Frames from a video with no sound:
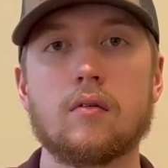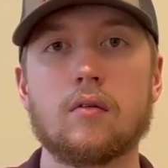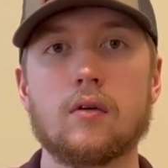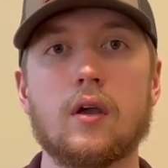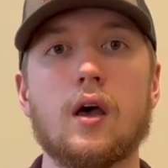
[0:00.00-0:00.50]

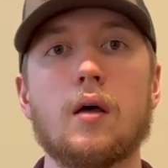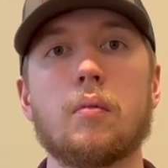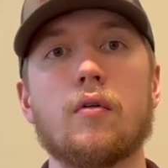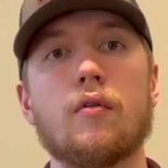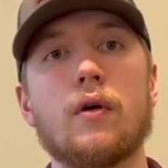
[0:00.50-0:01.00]
cup
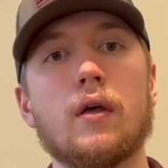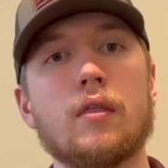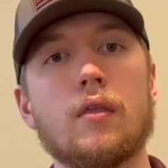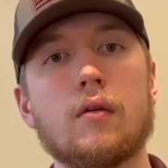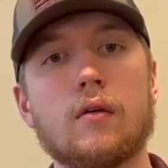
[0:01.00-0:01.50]
with
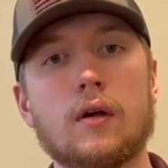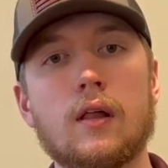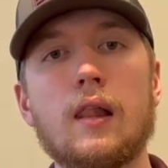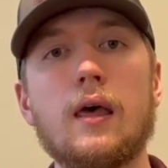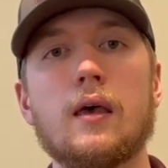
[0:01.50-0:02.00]

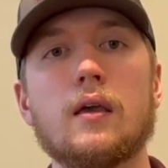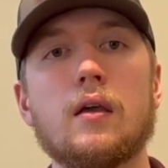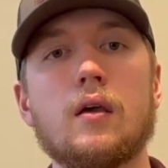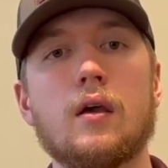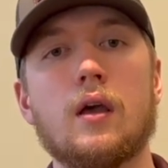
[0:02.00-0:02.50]
clay
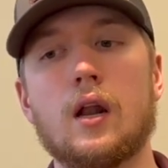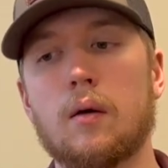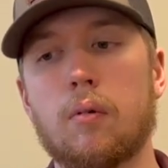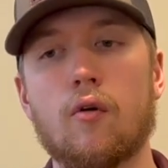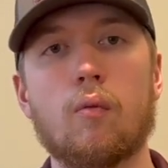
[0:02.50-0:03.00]
and I
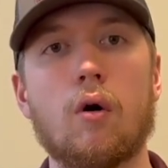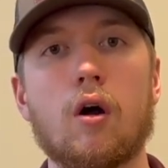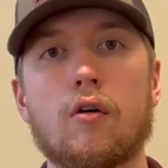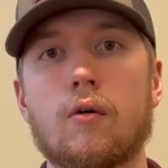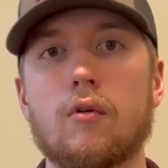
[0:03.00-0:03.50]
poured water
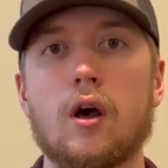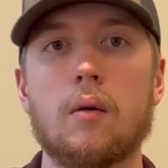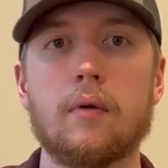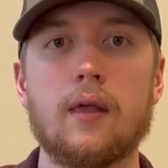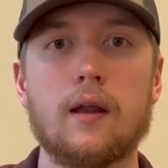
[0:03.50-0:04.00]
on top of that.